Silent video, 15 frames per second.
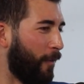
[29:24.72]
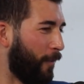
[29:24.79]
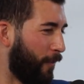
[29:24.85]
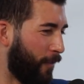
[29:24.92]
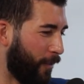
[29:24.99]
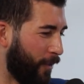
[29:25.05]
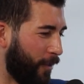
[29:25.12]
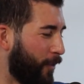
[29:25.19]

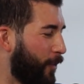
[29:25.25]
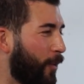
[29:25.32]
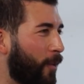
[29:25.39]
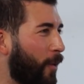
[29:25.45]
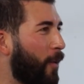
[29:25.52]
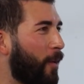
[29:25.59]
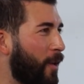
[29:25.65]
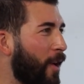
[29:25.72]
for you to
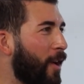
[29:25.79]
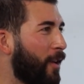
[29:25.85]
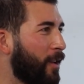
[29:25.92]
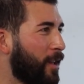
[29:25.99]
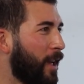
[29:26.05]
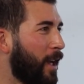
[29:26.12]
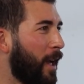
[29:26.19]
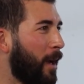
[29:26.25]
grow or
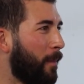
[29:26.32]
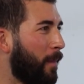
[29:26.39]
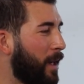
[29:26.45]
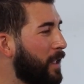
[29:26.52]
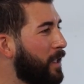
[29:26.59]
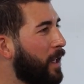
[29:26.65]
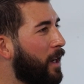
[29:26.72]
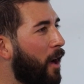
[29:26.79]
not, but
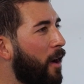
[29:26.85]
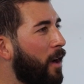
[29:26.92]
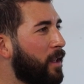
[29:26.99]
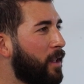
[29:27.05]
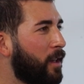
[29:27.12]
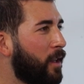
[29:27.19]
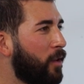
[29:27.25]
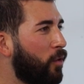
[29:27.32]
it's the
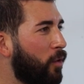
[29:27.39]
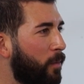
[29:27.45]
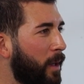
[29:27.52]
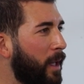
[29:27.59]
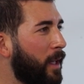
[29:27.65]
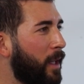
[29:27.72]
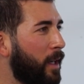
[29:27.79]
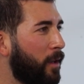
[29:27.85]
character that you're
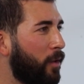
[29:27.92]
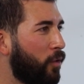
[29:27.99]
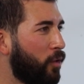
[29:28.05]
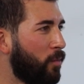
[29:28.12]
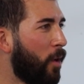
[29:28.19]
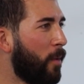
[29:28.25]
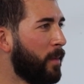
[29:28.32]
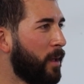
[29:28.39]
building in those
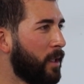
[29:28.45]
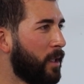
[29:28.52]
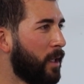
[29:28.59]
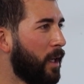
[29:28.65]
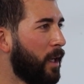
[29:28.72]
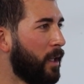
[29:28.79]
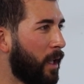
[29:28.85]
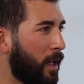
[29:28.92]
moments
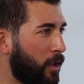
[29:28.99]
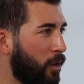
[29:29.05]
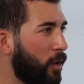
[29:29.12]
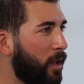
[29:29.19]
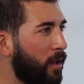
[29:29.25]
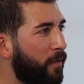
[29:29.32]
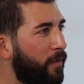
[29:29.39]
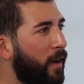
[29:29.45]
that is
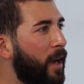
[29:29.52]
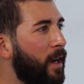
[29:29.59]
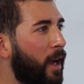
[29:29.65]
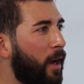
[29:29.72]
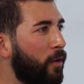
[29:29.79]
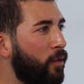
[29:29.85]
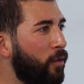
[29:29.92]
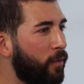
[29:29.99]
going to define
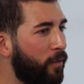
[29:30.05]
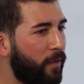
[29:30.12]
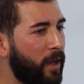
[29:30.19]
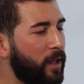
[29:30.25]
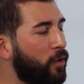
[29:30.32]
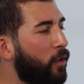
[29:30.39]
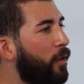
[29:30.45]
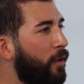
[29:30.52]
how you
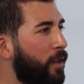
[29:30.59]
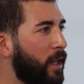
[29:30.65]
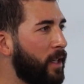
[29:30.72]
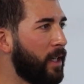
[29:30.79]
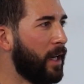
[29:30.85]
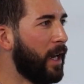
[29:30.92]
face other things in